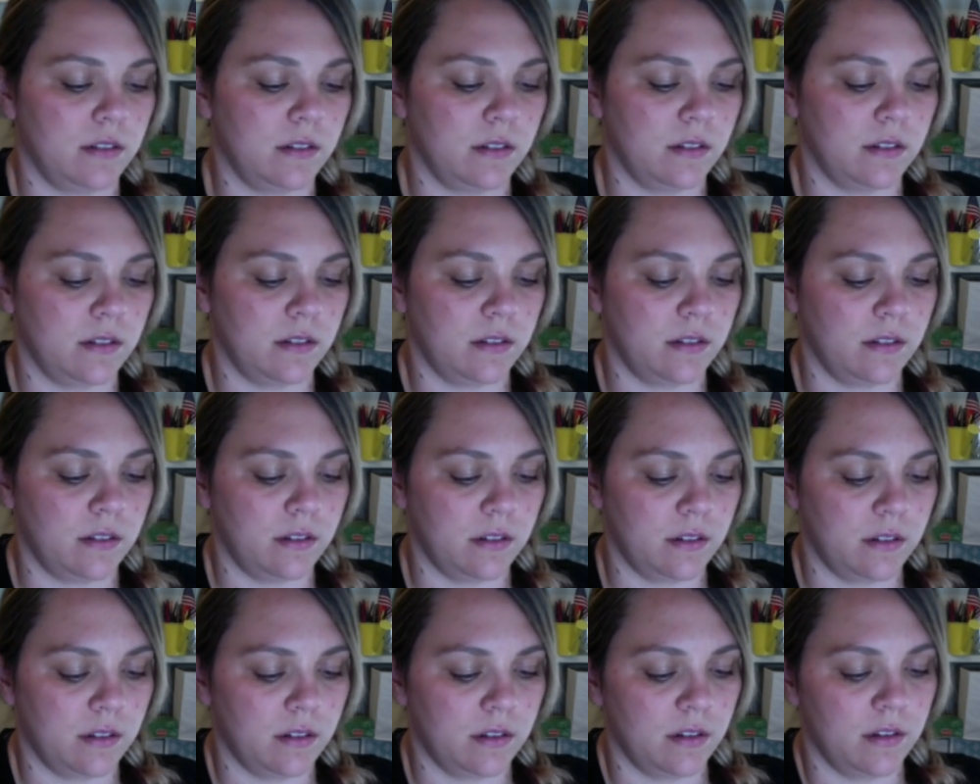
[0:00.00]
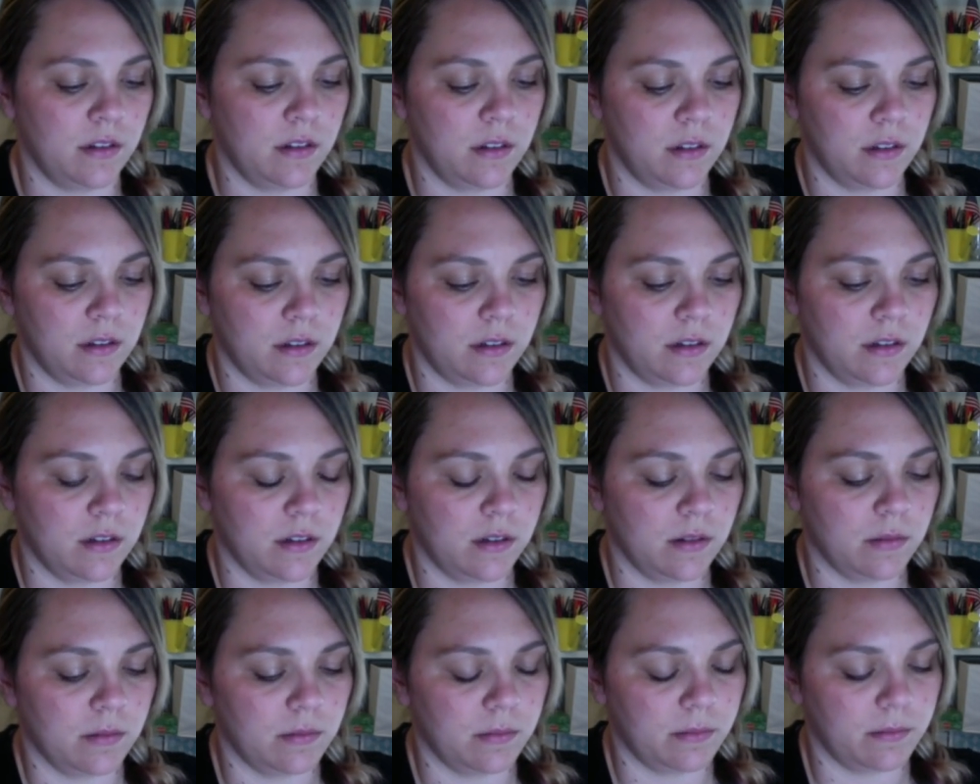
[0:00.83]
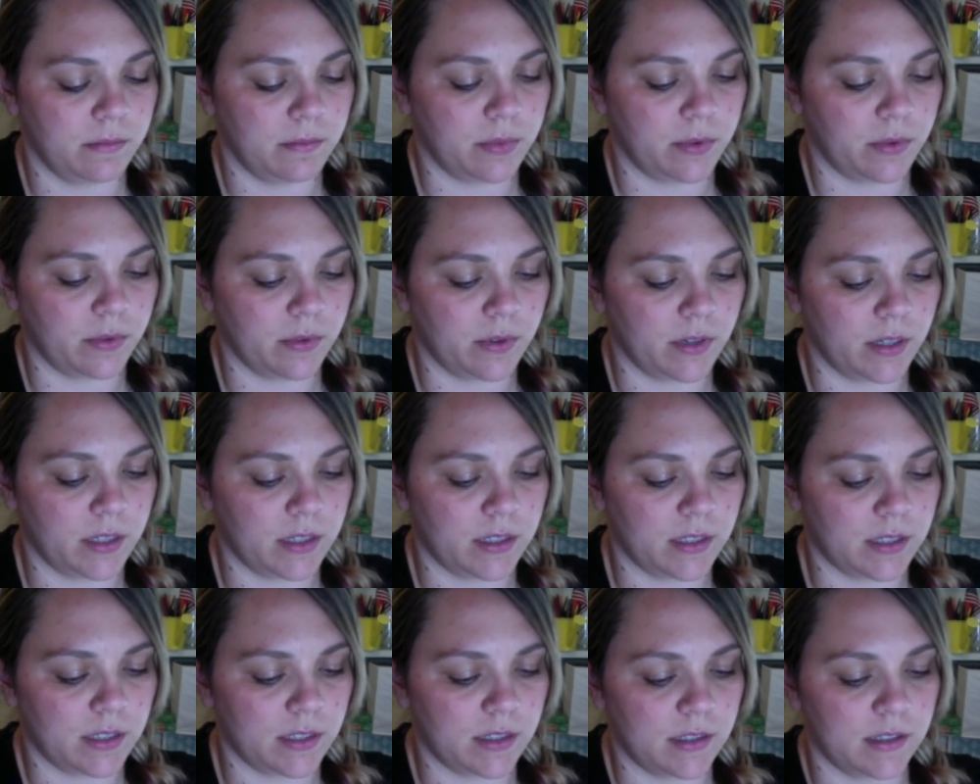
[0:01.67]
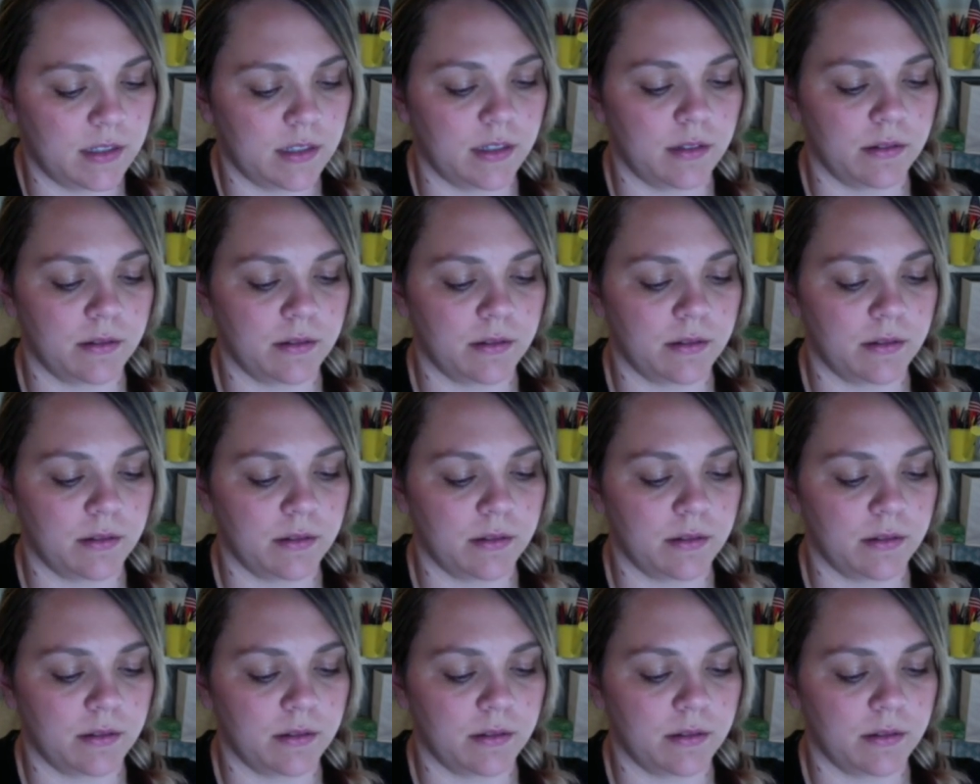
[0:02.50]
(no one is talking)